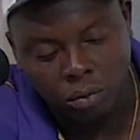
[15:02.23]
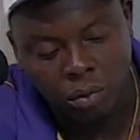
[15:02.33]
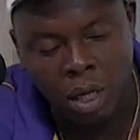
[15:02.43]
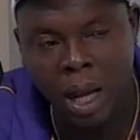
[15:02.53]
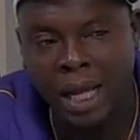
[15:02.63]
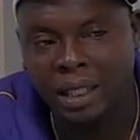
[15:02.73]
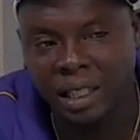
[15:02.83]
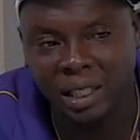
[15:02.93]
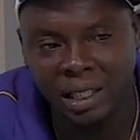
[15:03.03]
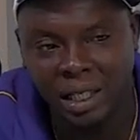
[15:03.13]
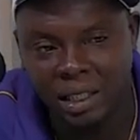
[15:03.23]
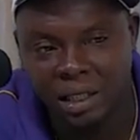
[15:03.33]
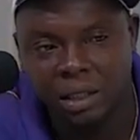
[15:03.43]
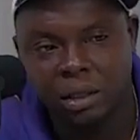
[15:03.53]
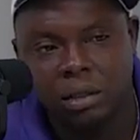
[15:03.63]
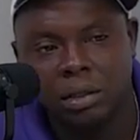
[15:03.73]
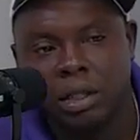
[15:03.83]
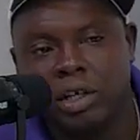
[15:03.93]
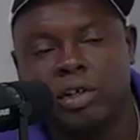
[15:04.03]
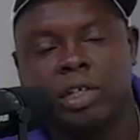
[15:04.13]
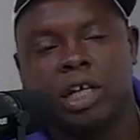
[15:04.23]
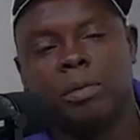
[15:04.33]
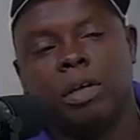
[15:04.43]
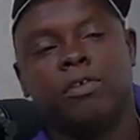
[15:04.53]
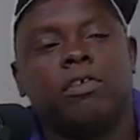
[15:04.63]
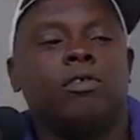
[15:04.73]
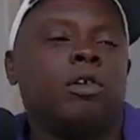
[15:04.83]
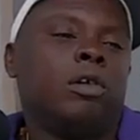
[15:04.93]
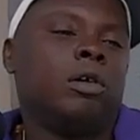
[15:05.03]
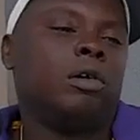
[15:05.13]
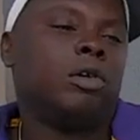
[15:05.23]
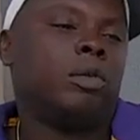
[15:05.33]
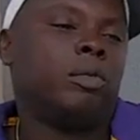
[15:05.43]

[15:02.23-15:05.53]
I think that this, and you tell me if I'm wrong or I'm right.